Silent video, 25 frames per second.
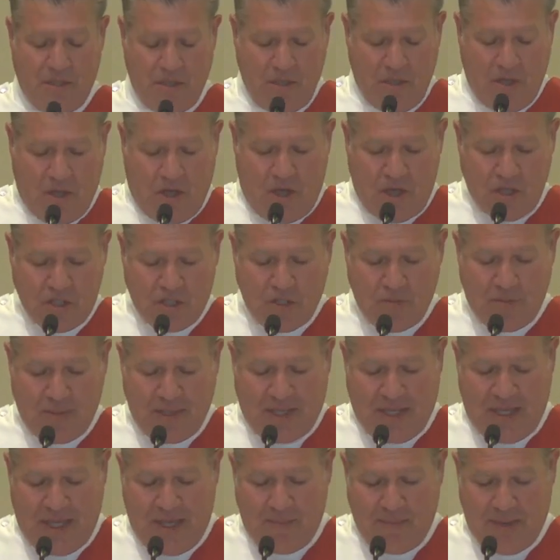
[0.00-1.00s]
also
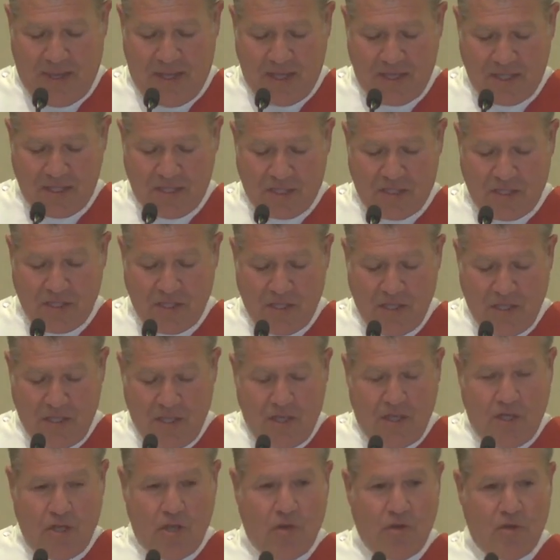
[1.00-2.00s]
became as
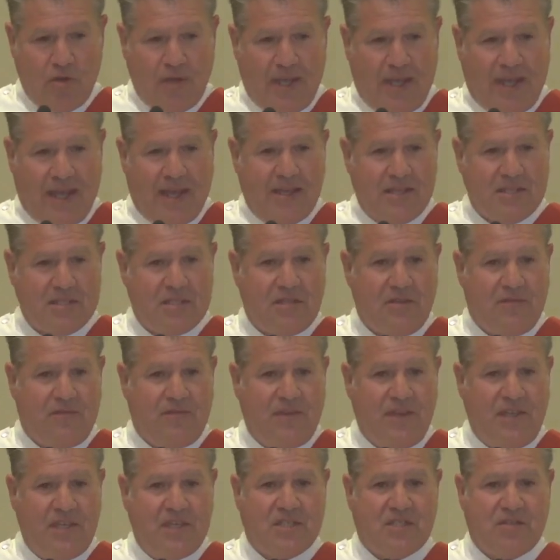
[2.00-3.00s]
known as the
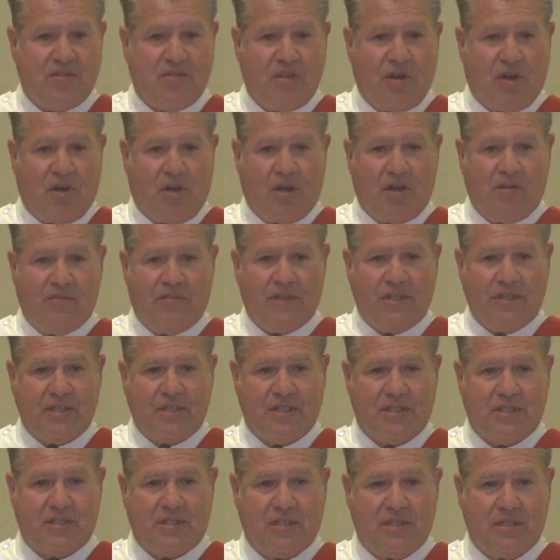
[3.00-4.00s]
Feast of the
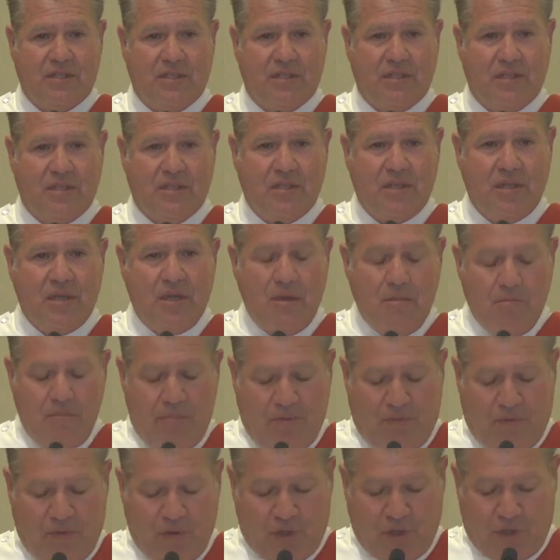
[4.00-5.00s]
Harvest. But
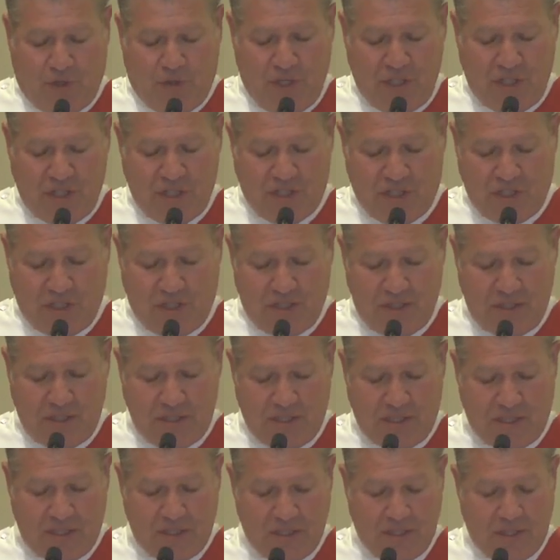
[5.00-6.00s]
for
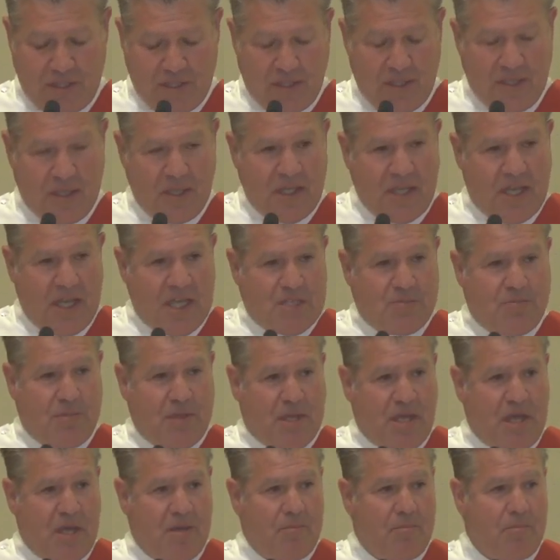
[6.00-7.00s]
Christians, it's
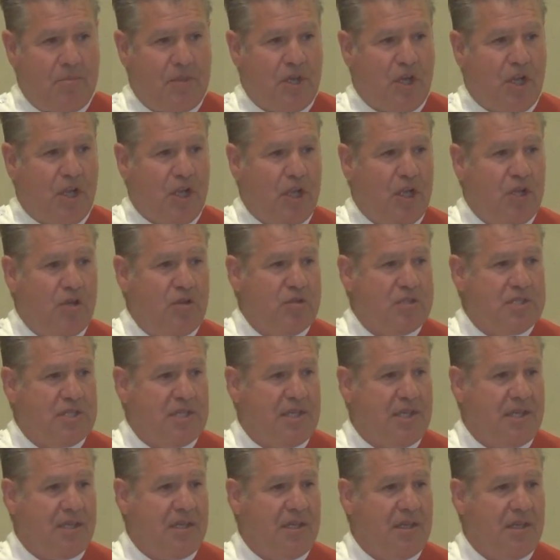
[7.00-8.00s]
become the
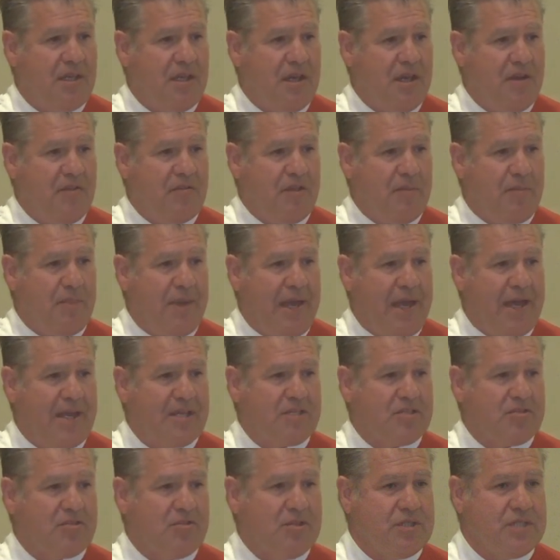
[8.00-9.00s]
closing of the
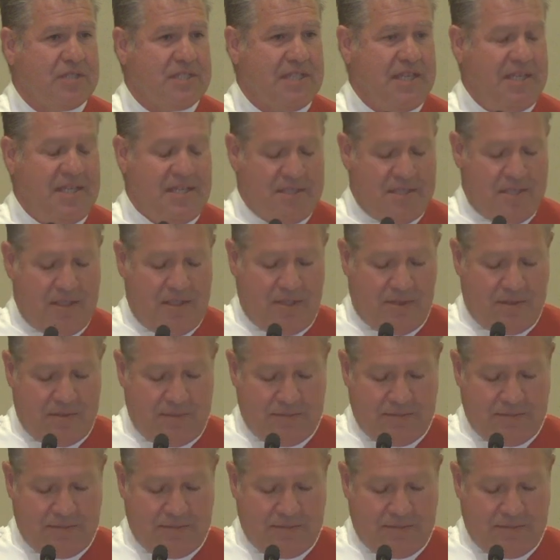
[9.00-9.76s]
paschal season.